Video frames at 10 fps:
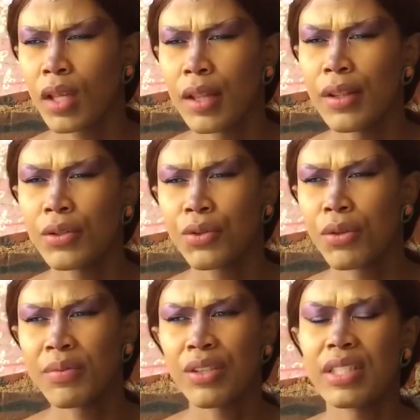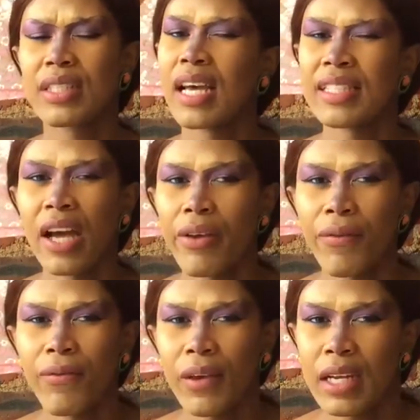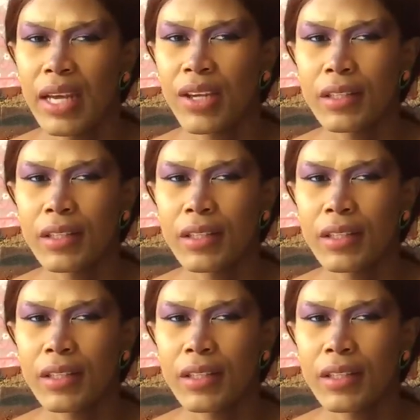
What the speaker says: those groups you discuss how you're feeling,